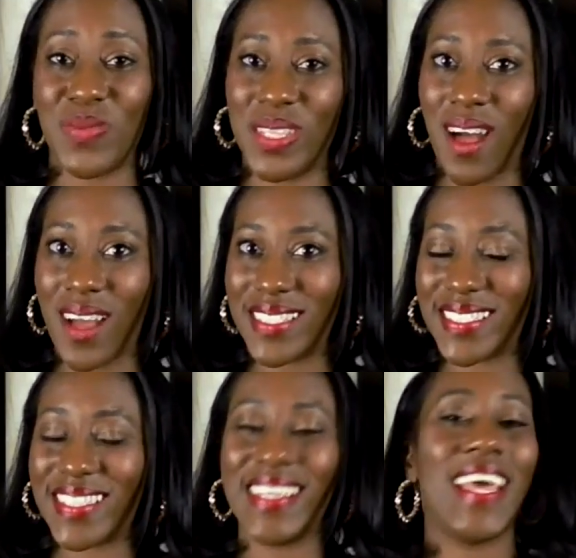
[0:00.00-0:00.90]
to be
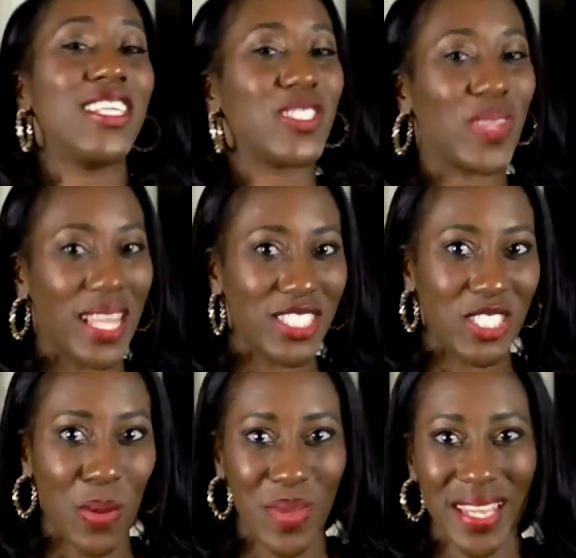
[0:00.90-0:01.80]
launched. So let's
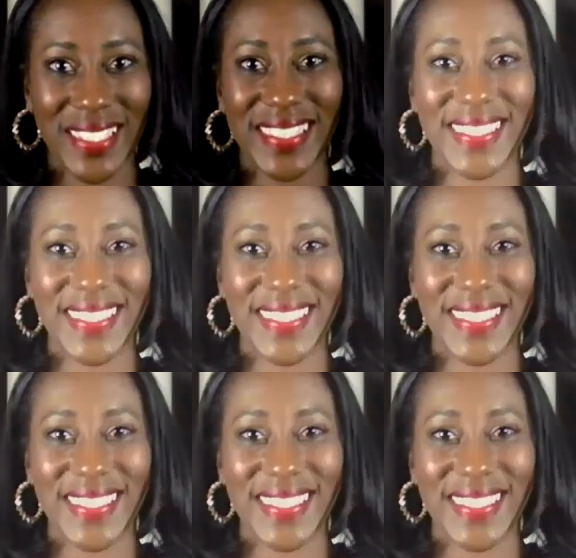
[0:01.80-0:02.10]
jump in.